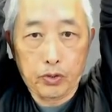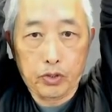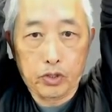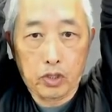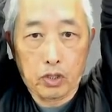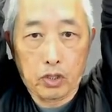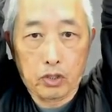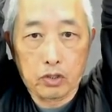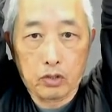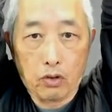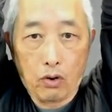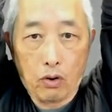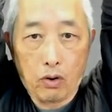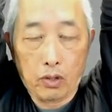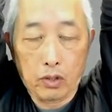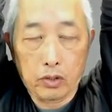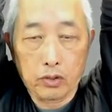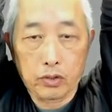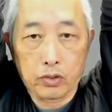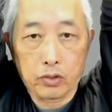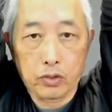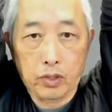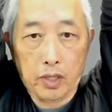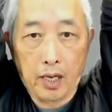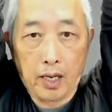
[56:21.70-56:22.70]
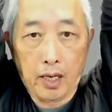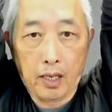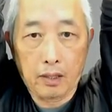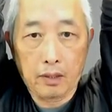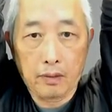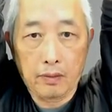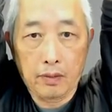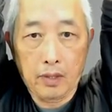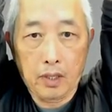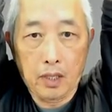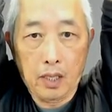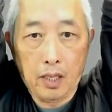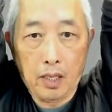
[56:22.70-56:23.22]
as hard as you can,
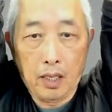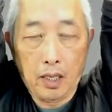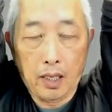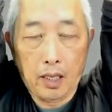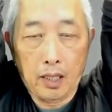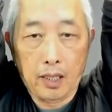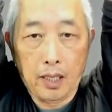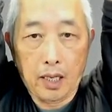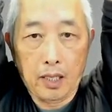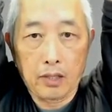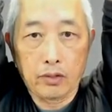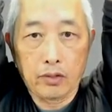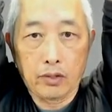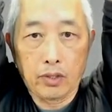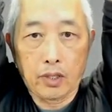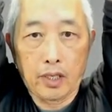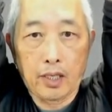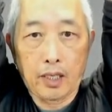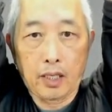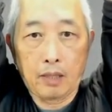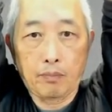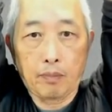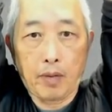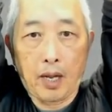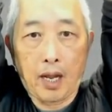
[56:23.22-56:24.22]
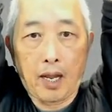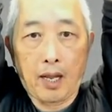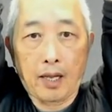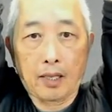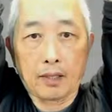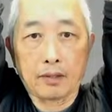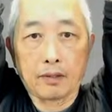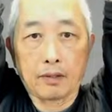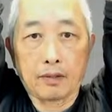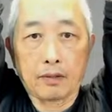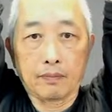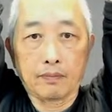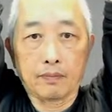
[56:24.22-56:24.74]
and then you lean back,
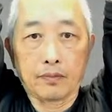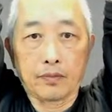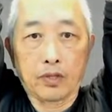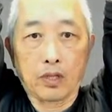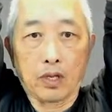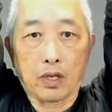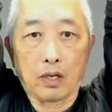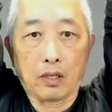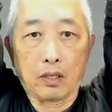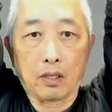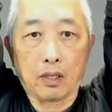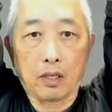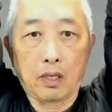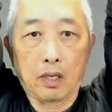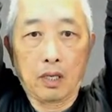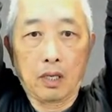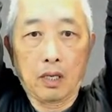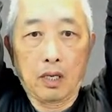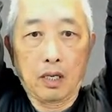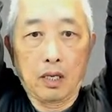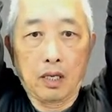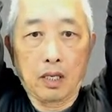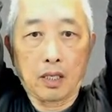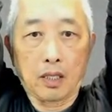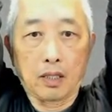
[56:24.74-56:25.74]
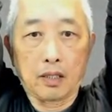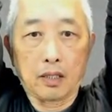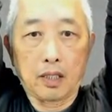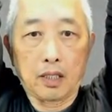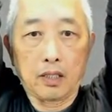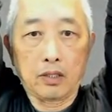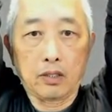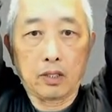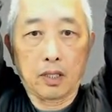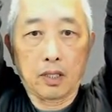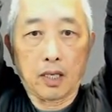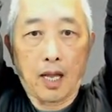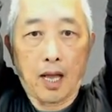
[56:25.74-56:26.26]

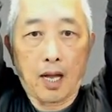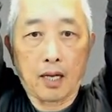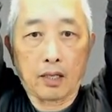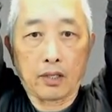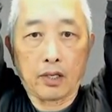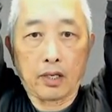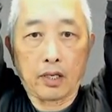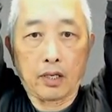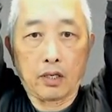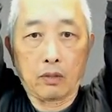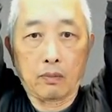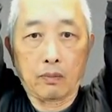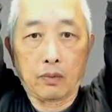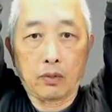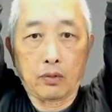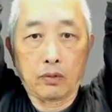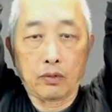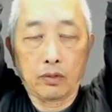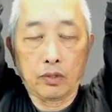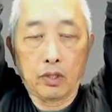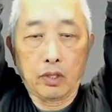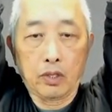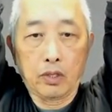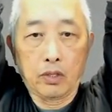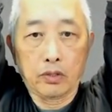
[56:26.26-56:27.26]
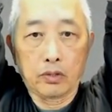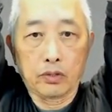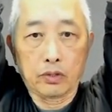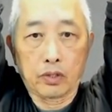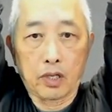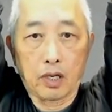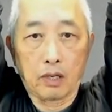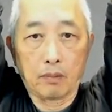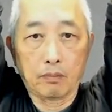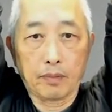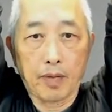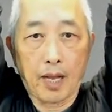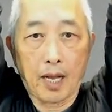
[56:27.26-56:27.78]
continue to lock your elbow. You
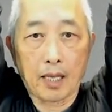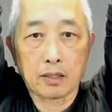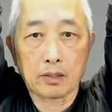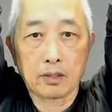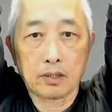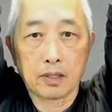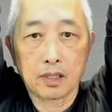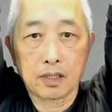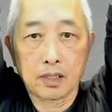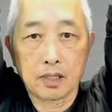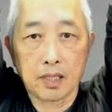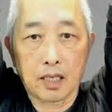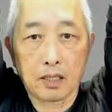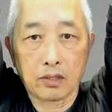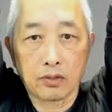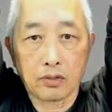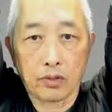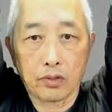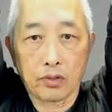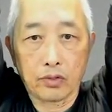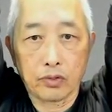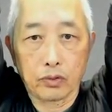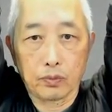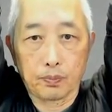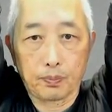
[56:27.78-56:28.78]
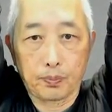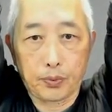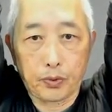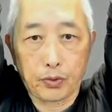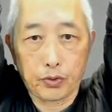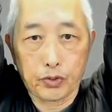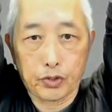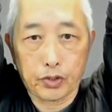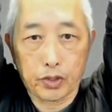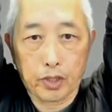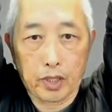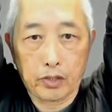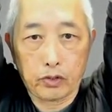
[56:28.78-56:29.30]
come back to the center, you
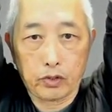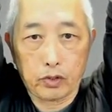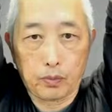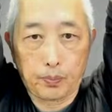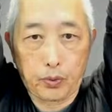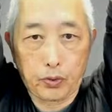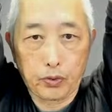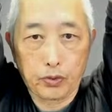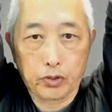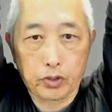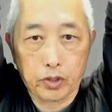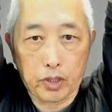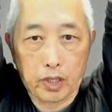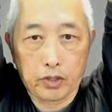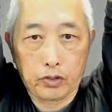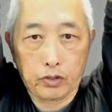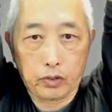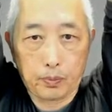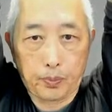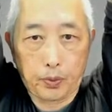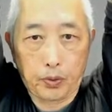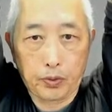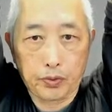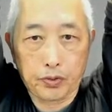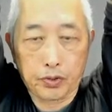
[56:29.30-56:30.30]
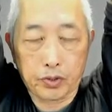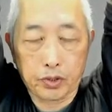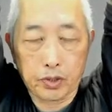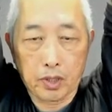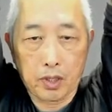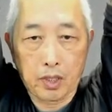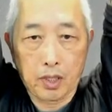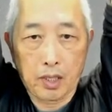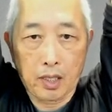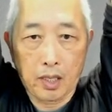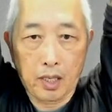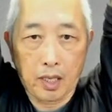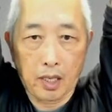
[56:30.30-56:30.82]
push and you push and you push,
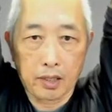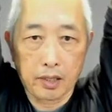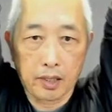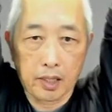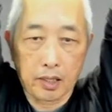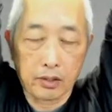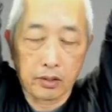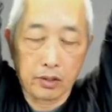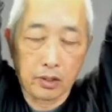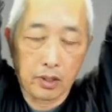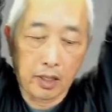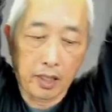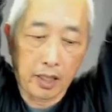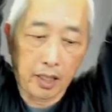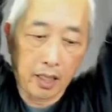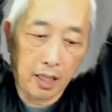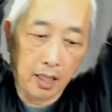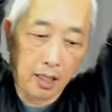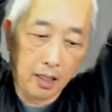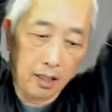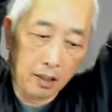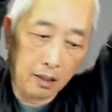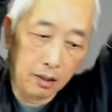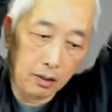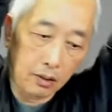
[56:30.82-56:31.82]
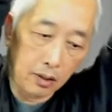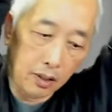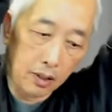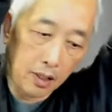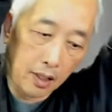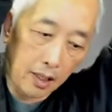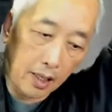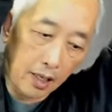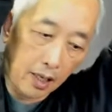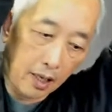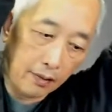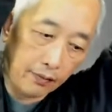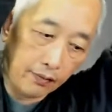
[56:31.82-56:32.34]
and then you lean to the
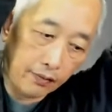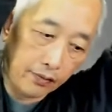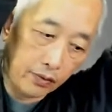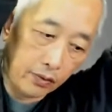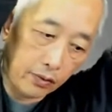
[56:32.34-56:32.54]
left.